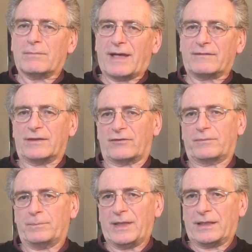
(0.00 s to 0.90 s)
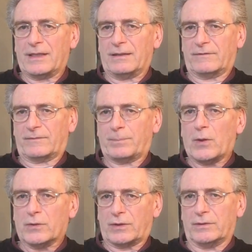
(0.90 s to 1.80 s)
message
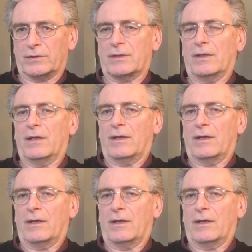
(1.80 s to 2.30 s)
spoken